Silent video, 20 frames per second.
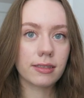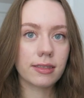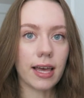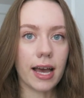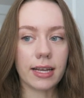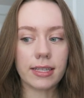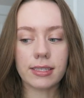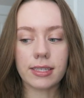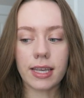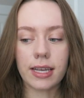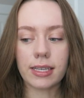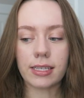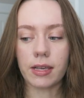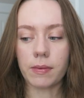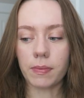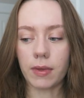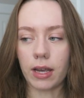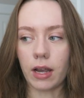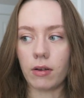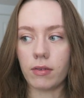that's like
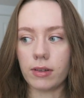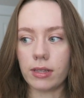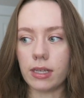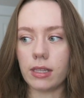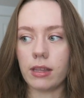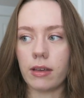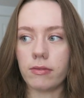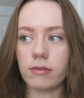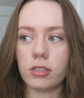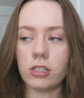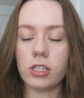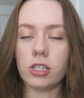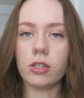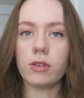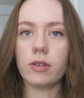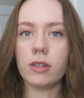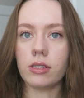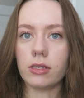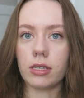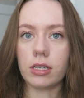something I really love to
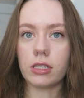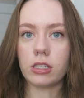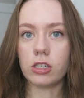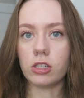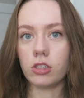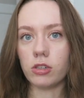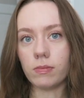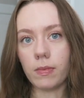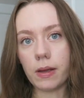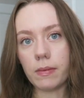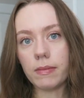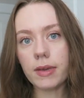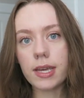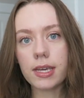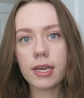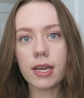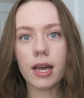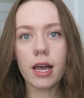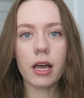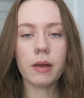do is like to do my
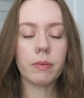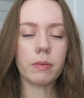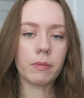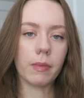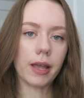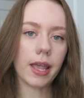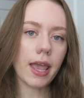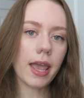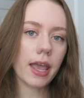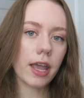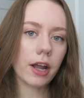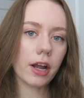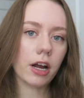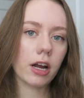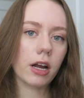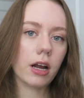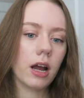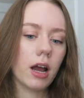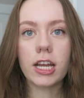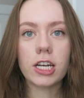makeup and my
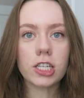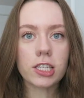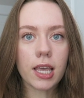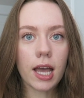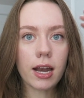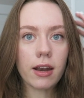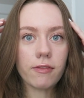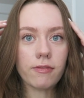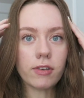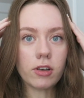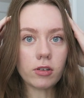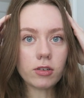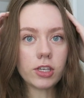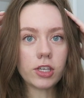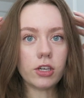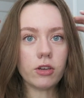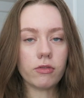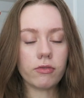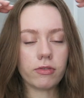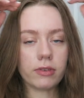hair and just kind of feel
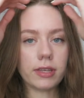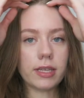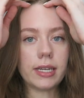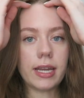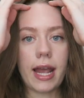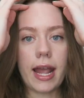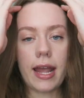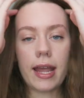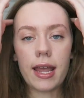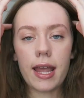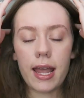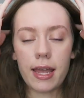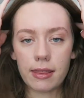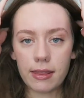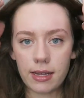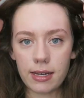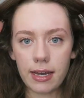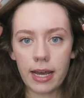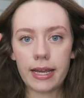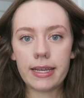cute for the day and
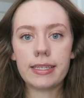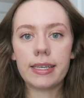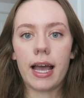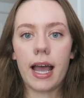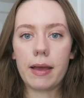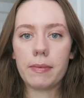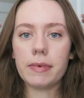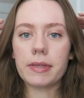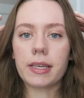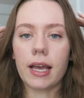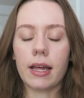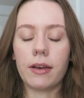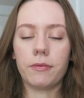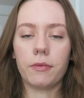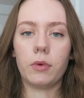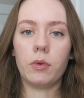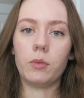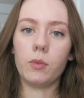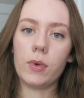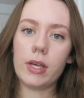the nighttime is kind of
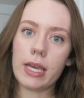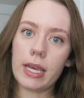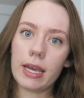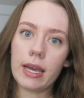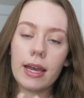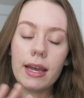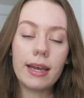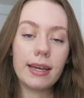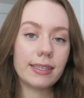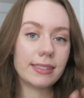when we